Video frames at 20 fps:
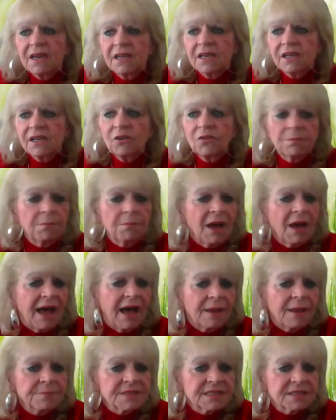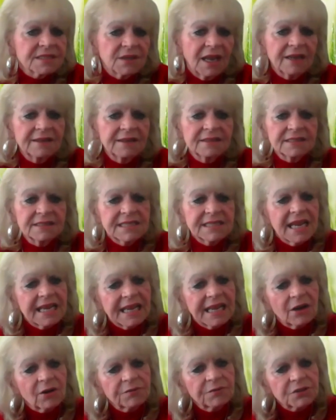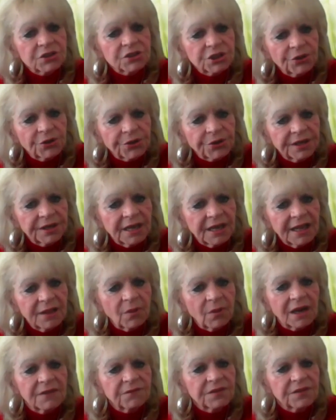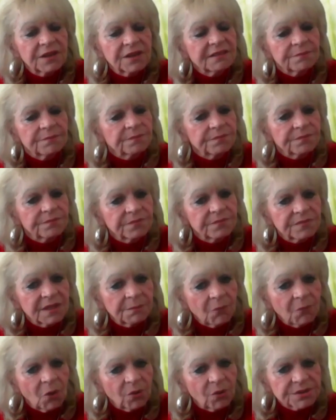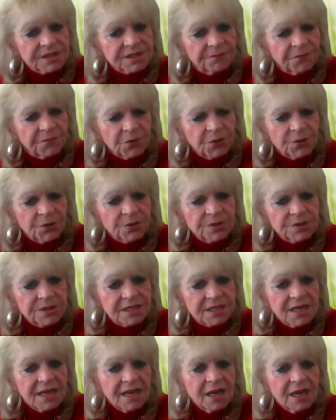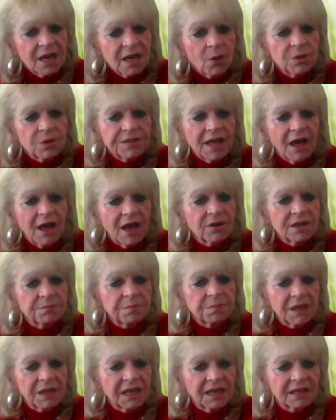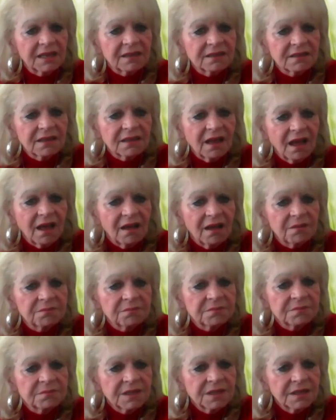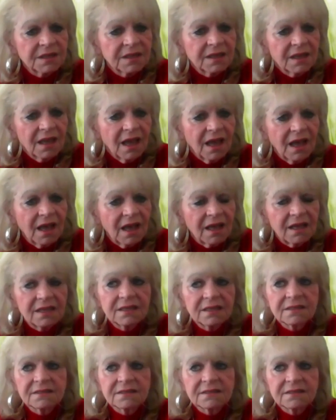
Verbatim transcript: you know, the moms and take care of the children and they want to feed them them wholesome foods without it being um, uh,